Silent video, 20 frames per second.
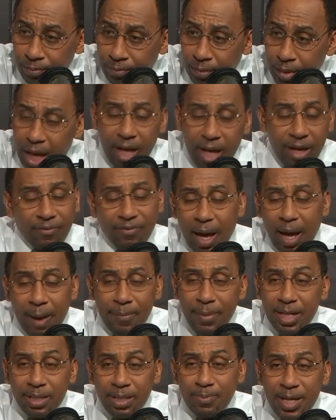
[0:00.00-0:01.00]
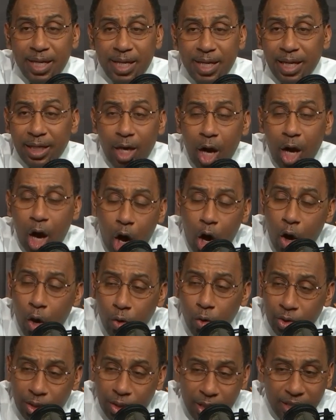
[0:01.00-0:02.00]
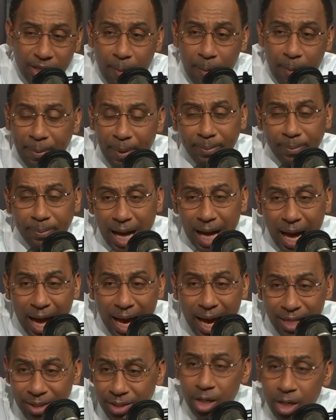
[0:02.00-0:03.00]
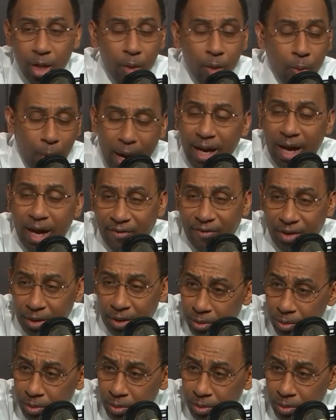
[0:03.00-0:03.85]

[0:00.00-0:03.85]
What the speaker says: And if that means me getting hosed in some people's eyes, whatever.